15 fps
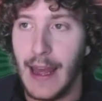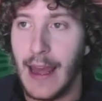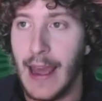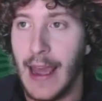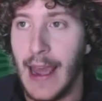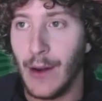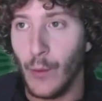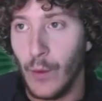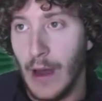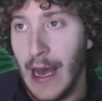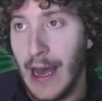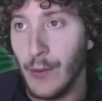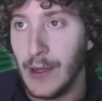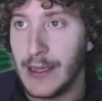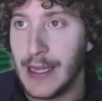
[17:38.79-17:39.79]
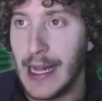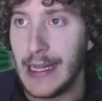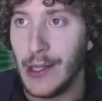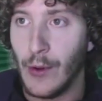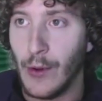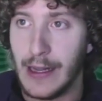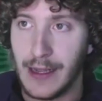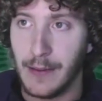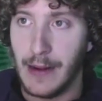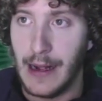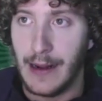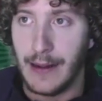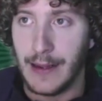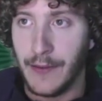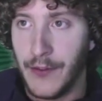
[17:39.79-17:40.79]
and I will tell you
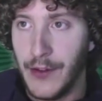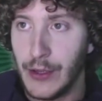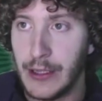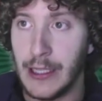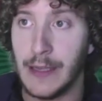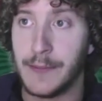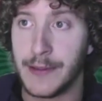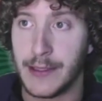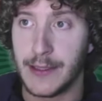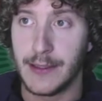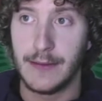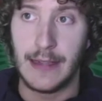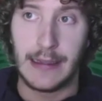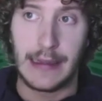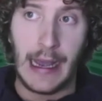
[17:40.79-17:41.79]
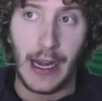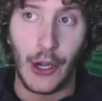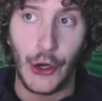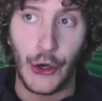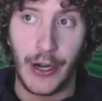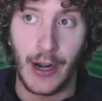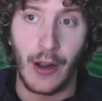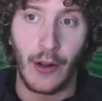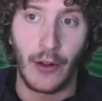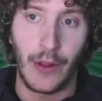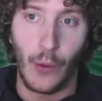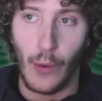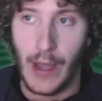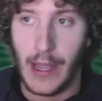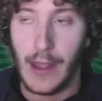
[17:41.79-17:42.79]
a few tips that I learned along the way.